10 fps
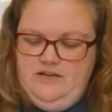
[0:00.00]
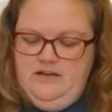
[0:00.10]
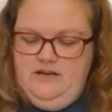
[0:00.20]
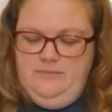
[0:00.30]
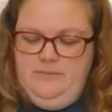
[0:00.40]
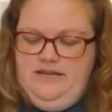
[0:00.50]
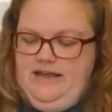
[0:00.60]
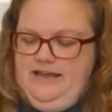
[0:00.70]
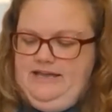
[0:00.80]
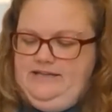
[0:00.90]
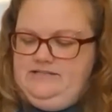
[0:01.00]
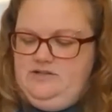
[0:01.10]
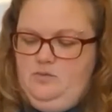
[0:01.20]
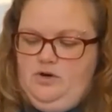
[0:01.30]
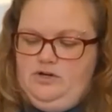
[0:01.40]
It has
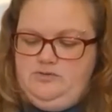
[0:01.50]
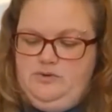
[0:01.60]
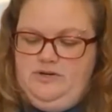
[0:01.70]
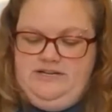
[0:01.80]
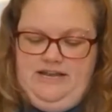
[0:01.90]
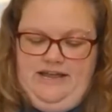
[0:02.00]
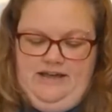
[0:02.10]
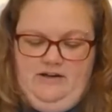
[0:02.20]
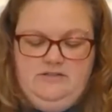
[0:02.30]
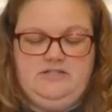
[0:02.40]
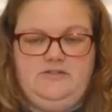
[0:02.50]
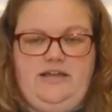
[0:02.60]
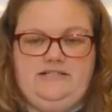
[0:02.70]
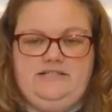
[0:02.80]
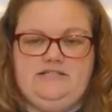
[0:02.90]
the words written out, so
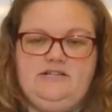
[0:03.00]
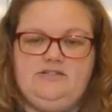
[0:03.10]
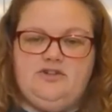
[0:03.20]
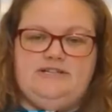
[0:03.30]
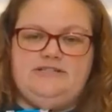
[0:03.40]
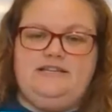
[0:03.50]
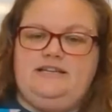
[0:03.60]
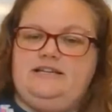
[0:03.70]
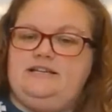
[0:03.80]
that's addressing